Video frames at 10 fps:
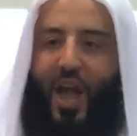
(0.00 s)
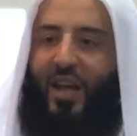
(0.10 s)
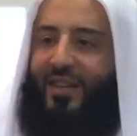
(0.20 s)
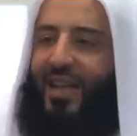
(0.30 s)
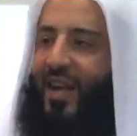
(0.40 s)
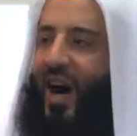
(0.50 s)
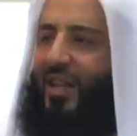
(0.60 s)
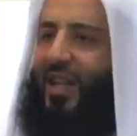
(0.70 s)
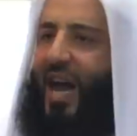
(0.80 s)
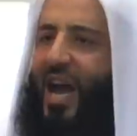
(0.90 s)
and that
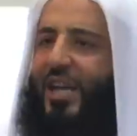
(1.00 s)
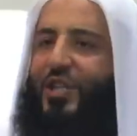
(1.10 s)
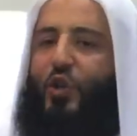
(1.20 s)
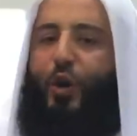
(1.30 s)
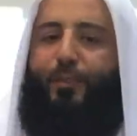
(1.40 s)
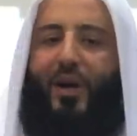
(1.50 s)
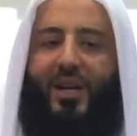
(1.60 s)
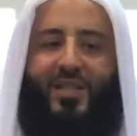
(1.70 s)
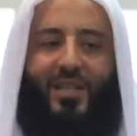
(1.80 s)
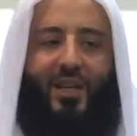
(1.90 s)
Allah is your
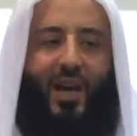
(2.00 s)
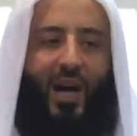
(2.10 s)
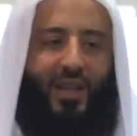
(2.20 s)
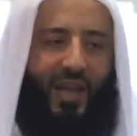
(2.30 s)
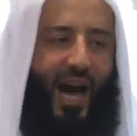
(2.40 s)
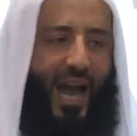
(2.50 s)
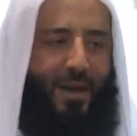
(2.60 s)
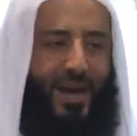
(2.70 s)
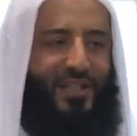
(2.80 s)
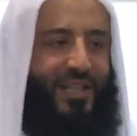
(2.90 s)
personal Allah.
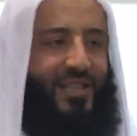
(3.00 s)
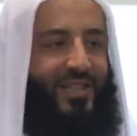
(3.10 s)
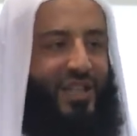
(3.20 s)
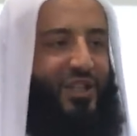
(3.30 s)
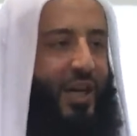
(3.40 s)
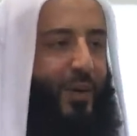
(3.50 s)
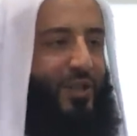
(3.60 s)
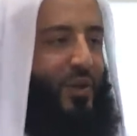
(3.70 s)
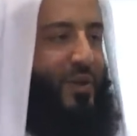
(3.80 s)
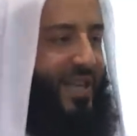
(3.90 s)
Imagine in sajda,
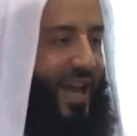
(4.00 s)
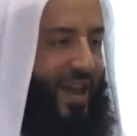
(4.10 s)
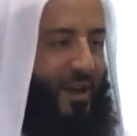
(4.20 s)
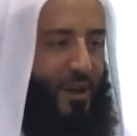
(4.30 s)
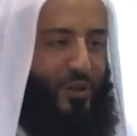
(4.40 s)
what do you say?